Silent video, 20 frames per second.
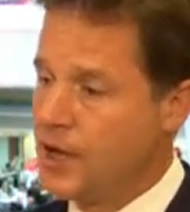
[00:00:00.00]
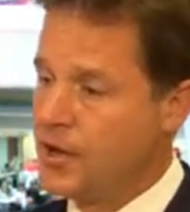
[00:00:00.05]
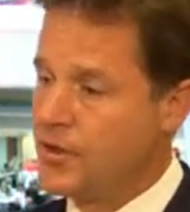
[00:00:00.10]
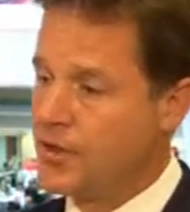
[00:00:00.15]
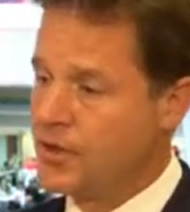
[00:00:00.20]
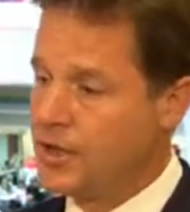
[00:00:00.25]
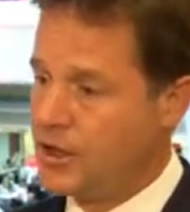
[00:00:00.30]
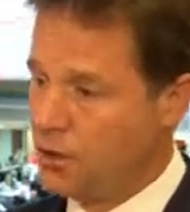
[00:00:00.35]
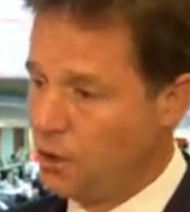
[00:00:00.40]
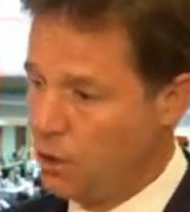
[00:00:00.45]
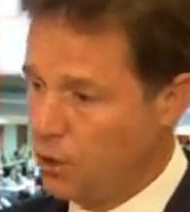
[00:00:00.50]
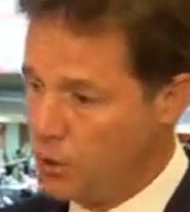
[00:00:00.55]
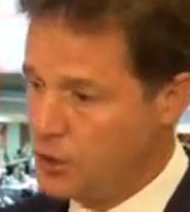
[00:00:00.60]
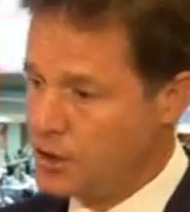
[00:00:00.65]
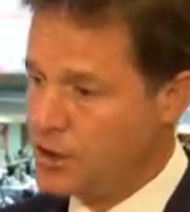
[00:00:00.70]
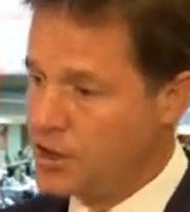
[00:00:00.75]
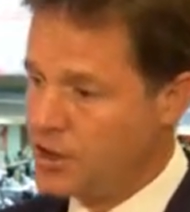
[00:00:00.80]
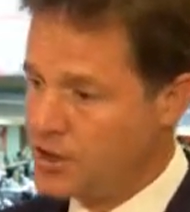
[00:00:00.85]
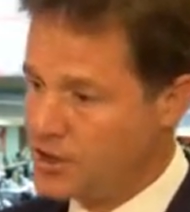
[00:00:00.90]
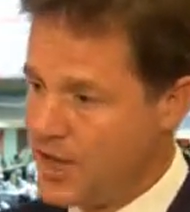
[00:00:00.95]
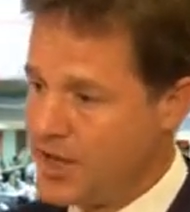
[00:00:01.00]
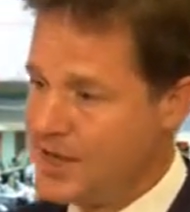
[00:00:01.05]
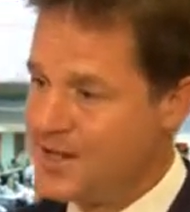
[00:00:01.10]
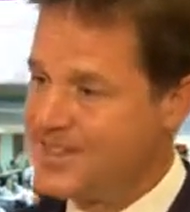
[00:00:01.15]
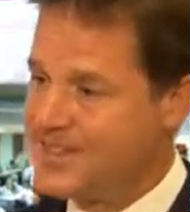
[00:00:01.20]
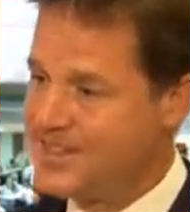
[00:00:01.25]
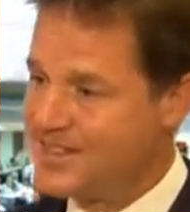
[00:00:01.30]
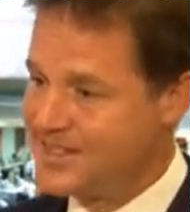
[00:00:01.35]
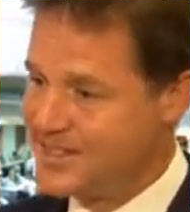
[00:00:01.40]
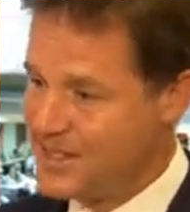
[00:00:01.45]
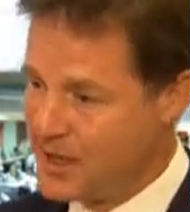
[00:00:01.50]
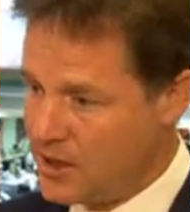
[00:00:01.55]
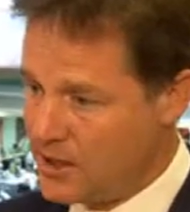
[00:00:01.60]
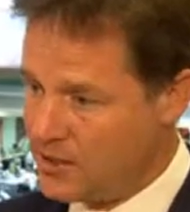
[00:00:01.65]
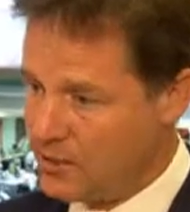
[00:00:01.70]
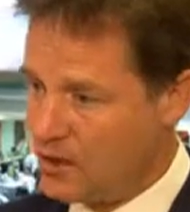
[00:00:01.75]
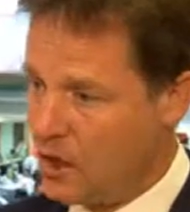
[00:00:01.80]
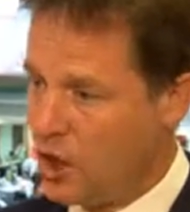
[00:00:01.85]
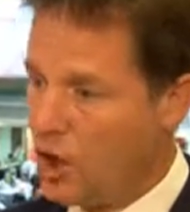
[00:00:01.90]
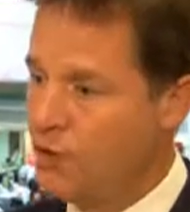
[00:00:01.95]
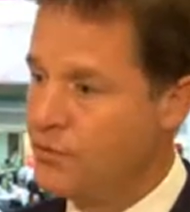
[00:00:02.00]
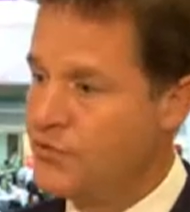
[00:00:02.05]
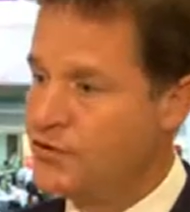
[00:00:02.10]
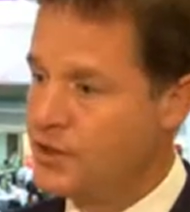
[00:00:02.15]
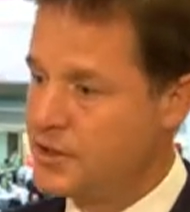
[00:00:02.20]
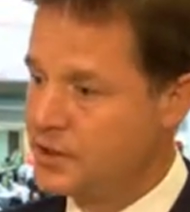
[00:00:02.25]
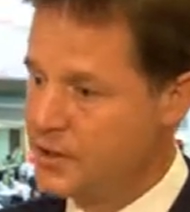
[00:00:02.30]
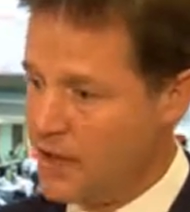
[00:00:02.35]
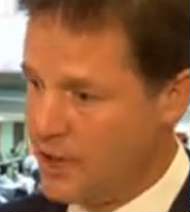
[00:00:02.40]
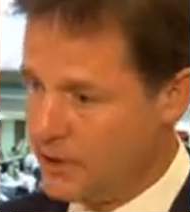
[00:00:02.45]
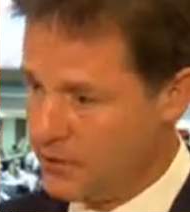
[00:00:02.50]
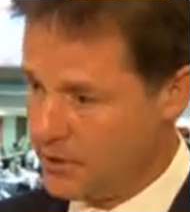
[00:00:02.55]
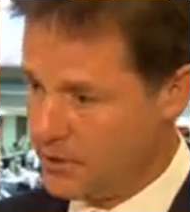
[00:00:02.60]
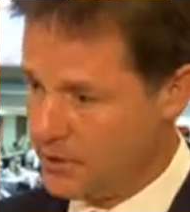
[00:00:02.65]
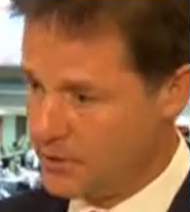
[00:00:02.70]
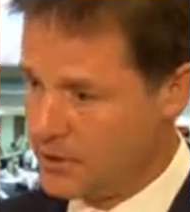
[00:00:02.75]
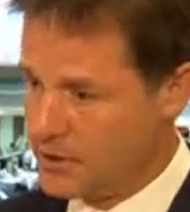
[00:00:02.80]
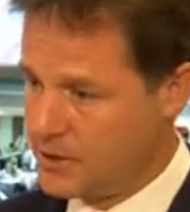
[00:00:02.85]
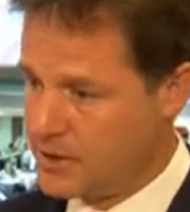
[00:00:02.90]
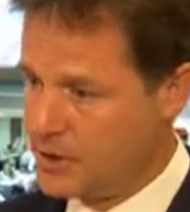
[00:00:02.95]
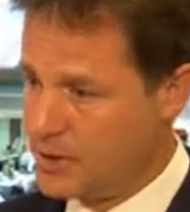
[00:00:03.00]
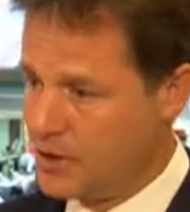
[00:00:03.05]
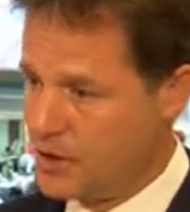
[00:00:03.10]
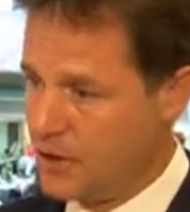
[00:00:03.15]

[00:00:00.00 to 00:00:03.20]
that in order to send a signal of deterrence,